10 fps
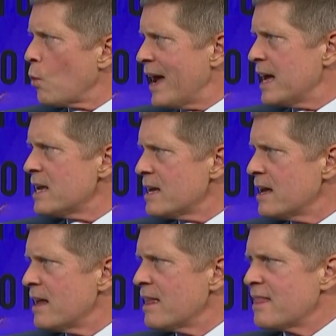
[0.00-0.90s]
way
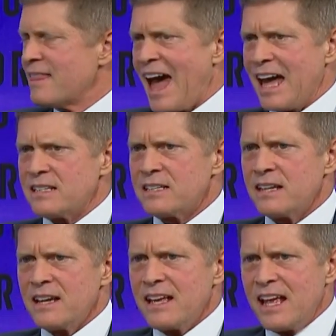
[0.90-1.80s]
that
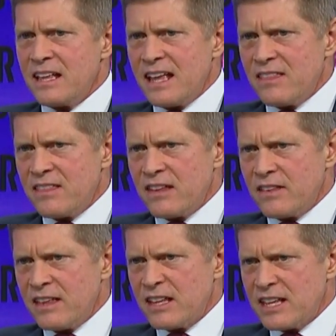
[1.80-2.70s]

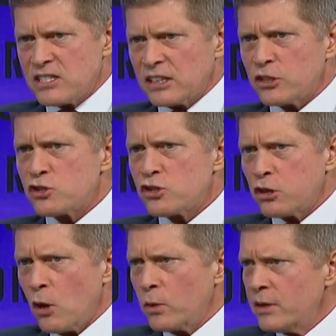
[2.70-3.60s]
it's a little
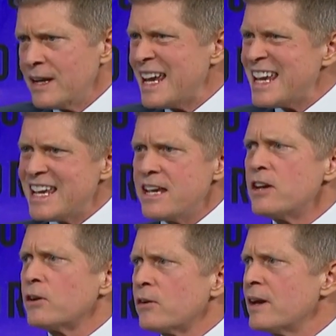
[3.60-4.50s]
slower.
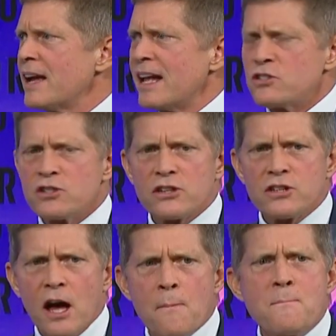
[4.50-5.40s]
Here, it's
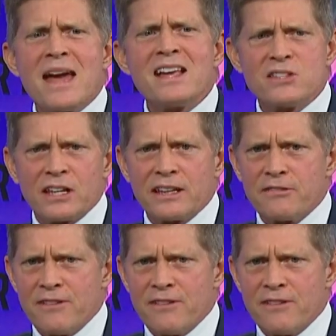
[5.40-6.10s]
just amazingly